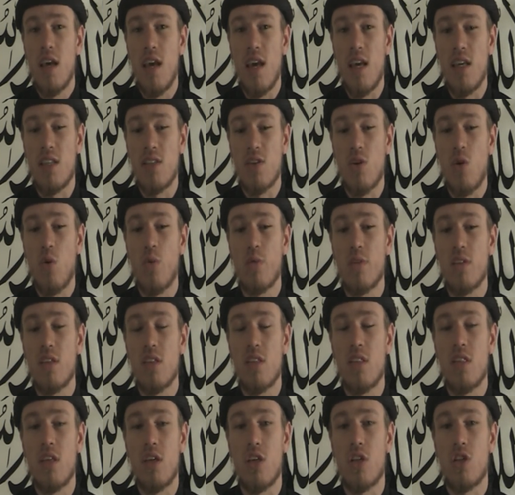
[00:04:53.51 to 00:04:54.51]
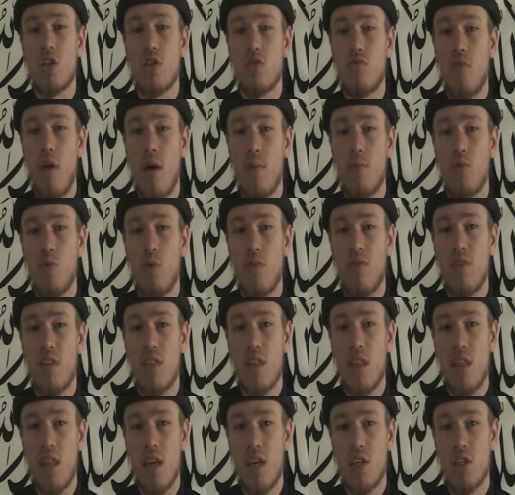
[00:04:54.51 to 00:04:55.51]
is causing disrupt within
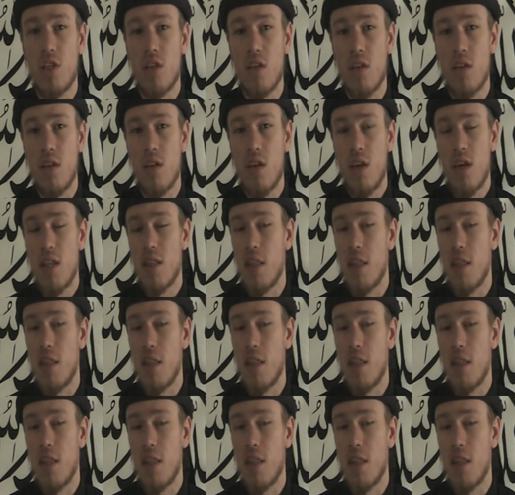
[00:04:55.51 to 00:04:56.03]
the nation.